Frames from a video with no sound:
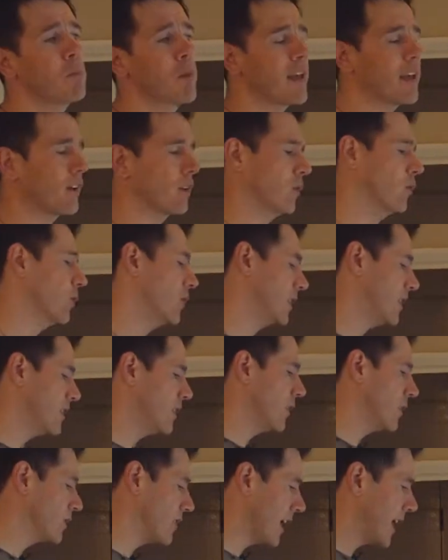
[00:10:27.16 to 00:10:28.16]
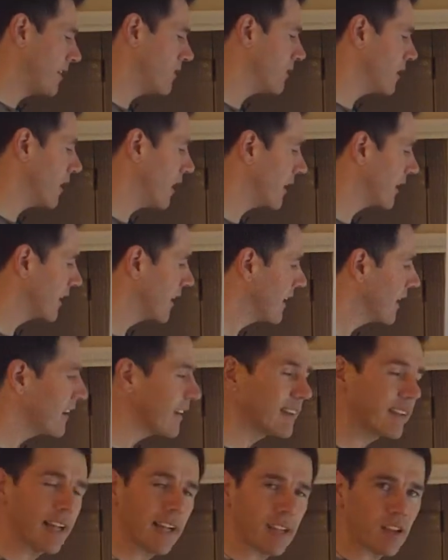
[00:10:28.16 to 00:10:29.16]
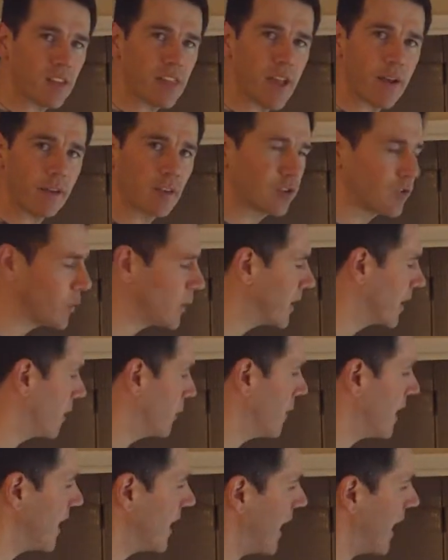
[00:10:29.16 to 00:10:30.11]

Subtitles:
Baker really knows how to like get in there and tweak him.